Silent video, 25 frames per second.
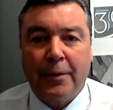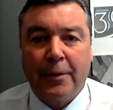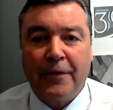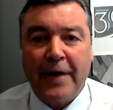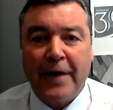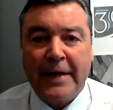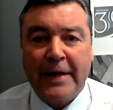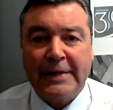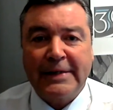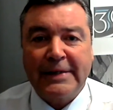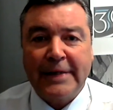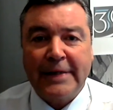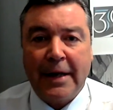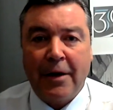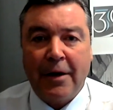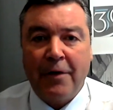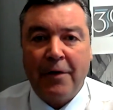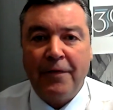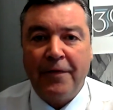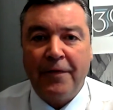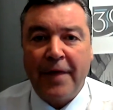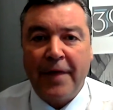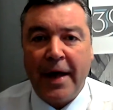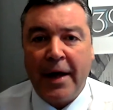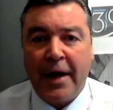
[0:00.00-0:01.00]
We've had a
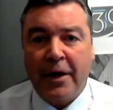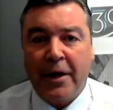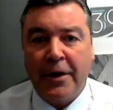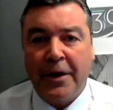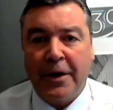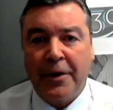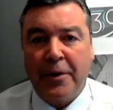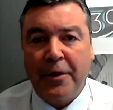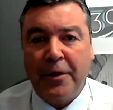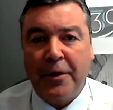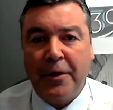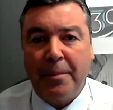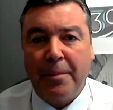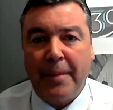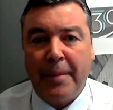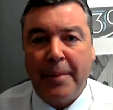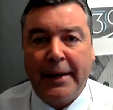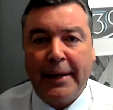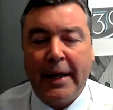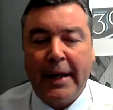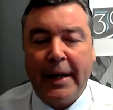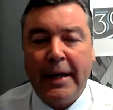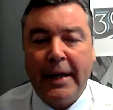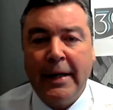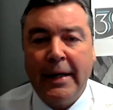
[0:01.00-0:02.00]
sell-off that occurred on
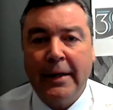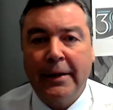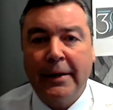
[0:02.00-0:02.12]
Monday.